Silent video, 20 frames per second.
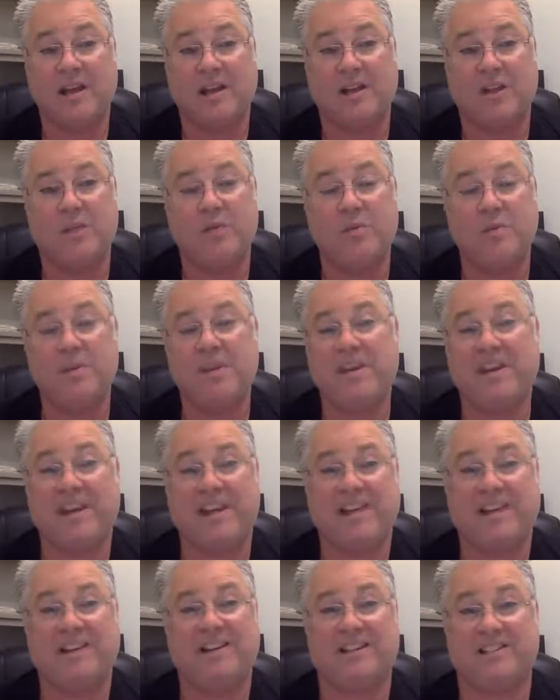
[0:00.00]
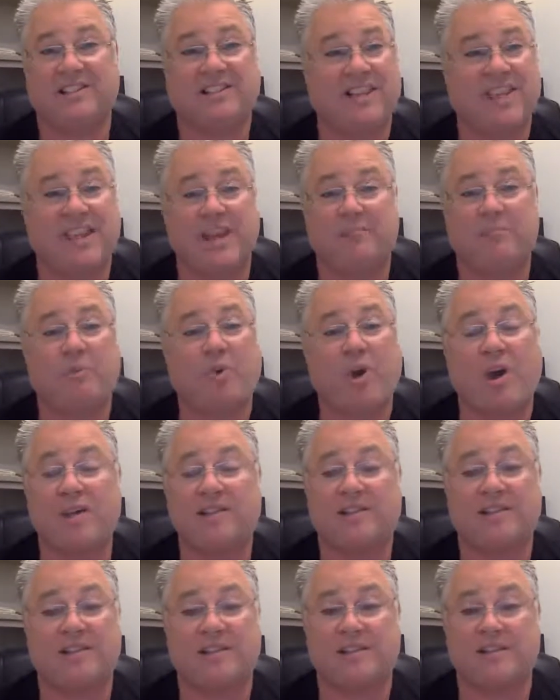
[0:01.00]
Human analysts can't
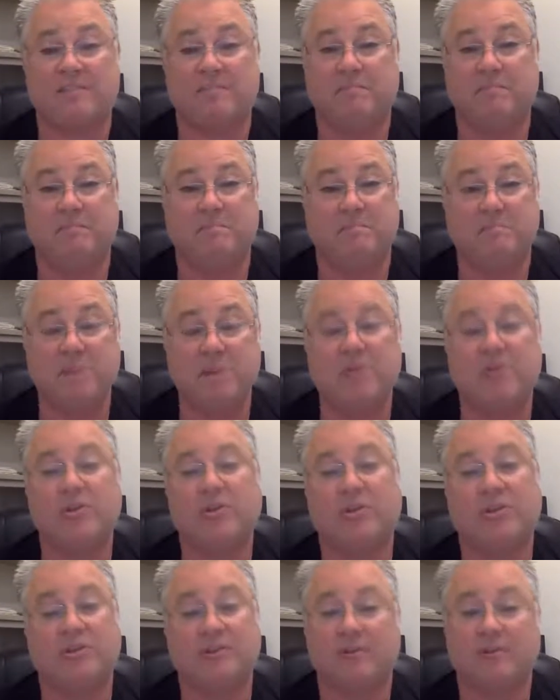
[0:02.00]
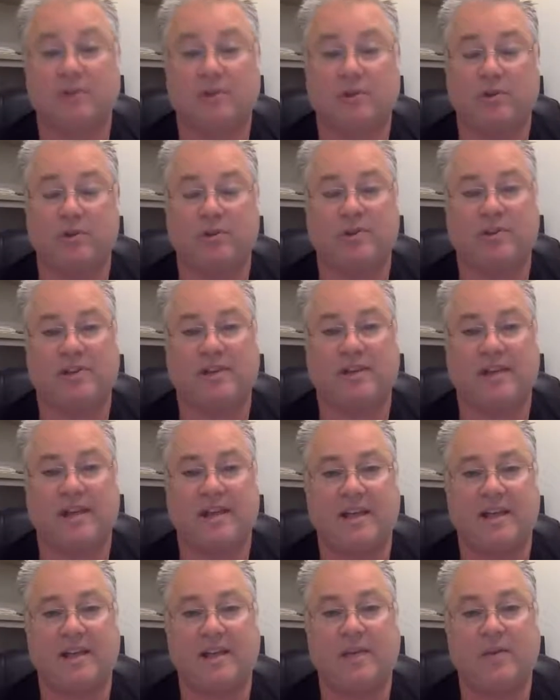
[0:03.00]
process millions of alerts a
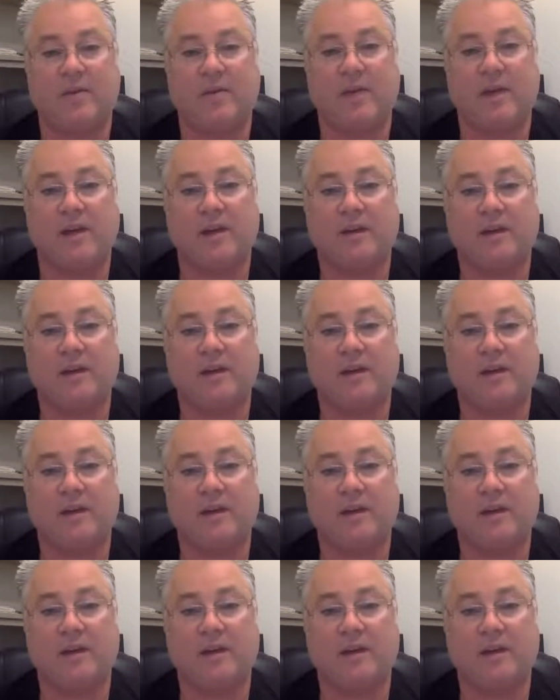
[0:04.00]
day, right?